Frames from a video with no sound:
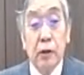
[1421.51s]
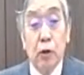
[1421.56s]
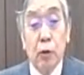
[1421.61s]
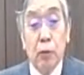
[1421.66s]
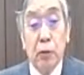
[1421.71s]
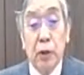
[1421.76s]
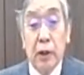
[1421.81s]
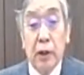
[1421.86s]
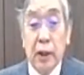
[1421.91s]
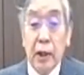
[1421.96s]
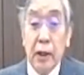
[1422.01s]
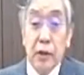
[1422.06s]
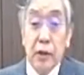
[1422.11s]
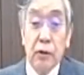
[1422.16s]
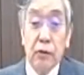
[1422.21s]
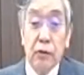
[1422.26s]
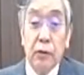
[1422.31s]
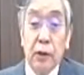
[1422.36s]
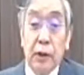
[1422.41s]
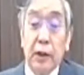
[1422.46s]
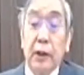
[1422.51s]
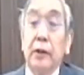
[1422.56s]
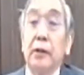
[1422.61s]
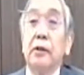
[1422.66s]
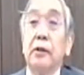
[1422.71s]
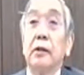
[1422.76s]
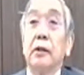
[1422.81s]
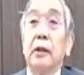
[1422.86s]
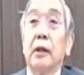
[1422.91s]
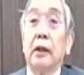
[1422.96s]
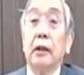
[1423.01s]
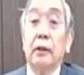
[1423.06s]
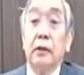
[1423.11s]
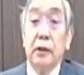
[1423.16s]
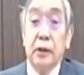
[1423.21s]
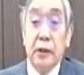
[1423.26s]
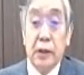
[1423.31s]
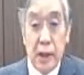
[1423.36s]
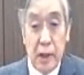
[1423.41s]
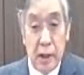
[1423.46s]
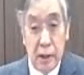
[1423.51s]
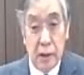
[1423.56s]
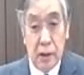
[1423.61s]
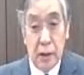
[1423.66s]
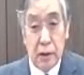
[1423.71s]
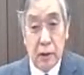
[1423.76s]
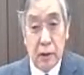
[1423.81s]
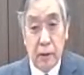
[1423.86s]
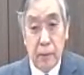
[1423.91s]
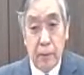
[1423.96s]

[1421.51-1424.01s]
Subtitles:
communication is unchanged.